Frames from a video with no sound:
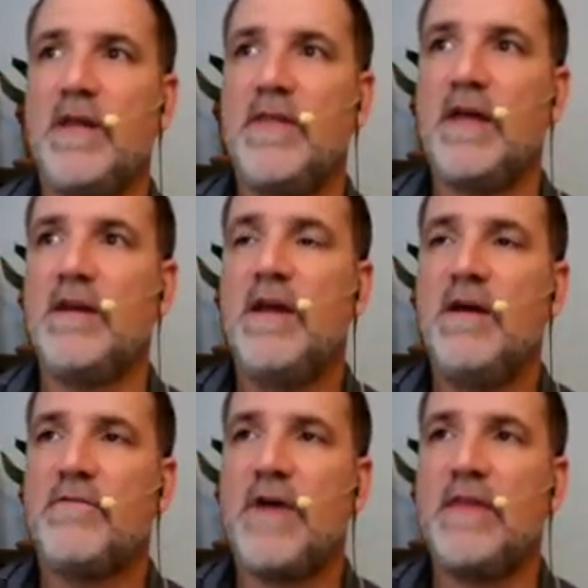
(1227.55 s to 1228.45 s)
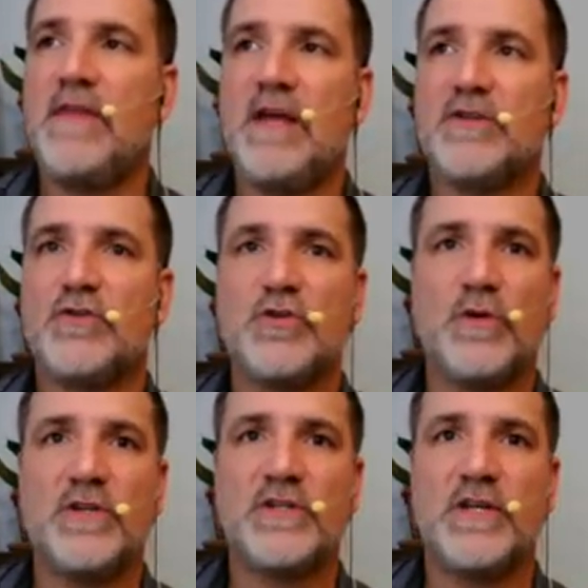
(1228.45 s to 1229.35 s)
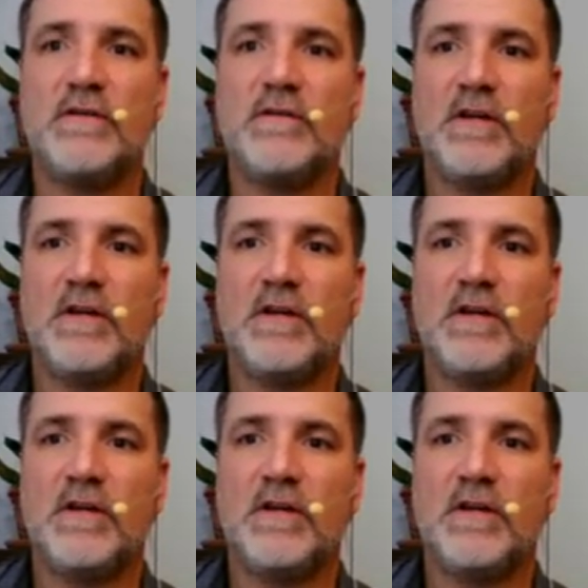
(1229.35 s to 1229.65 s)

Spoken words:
and then find the answer choice that